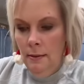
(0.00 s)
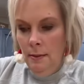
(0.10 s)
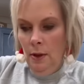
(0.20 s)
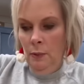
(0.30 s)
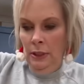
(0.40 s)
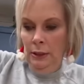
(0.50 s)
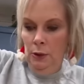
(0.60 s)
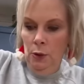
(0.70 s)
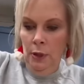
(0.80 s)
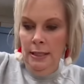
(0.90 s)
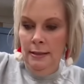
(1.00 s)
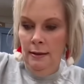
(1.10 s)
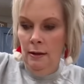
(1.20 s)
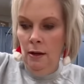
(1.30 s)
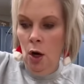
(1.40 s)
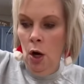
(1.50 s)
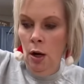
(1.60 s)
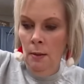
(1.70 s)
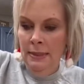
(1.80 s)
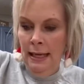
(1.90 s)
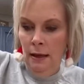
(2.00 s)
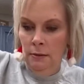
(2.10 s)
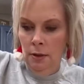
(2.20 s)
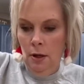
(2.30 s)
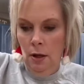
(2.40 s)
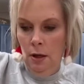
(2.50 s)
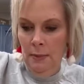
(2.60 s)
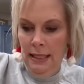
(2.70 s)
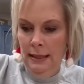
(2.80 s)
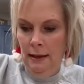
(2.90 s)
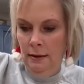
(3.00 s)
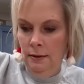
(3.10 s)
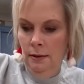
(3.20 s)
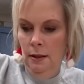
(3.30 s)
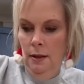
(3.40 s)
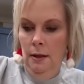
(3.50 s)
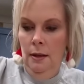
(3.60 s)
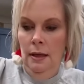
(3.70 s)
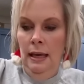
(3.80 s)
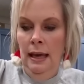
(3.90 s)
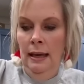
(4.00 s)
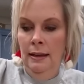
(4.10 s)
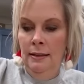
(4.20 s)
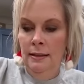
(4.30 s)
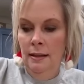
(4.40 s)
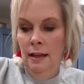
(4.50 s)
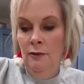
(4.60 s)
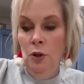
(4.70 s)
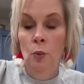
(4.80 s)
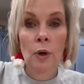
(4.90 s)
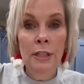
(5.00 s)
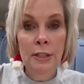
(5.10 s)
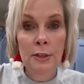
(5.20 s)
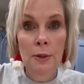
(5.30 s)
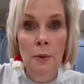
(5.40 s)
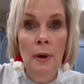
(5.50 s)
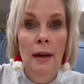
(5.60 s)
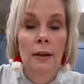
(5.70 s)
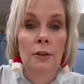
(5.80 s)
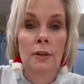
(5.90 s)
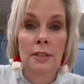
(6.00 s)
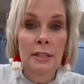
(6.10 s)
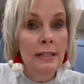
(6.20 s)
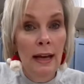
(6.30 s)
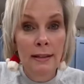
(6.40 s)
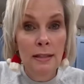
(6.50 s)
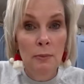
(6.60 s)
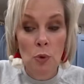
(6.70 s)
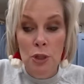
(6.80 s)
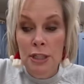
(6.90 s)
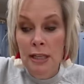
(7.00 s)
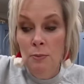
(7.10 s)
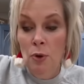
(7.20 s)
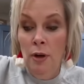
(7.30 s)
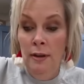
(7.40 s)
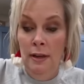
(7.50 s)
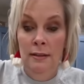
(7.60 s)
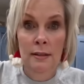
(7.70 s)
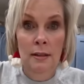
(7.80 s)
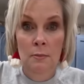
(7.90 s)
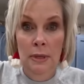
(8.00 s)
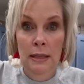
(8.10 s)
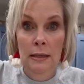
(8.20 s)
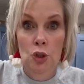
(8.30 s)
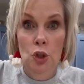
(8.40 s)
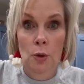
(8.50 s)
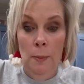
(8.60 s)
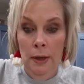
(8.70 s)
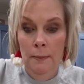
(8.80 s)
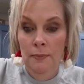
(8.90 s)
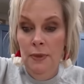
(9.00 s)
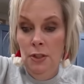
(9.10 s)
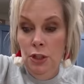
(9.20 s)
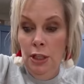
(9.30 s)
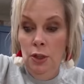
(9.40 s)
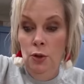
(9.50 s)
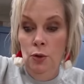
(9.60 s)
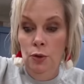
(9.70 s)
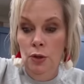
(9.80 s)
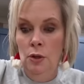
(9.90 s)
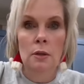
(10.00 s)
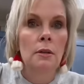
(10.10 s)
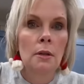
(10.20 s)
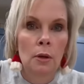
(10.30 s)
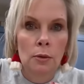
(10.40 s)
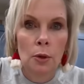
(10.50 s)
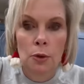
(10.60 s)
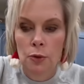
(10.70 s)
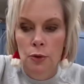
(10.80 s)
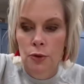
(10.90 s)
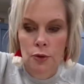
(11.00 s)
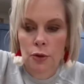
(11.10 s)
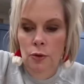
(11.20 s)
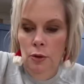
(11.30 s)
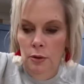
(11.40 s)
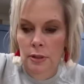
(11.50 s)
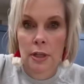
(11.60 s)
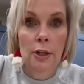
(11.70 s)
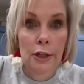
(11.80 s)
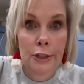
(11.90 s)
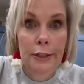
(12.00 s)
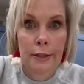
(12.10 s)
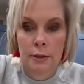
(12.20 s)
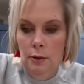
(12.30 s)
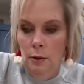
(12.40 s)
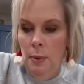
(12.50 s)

Went a little crazy there. Calm down, calm it down. And if you want to, you can just add some more chicken broth, and this can be soup. Chicken noodles, or no noodles, there's no noodles in here. Chicken soup.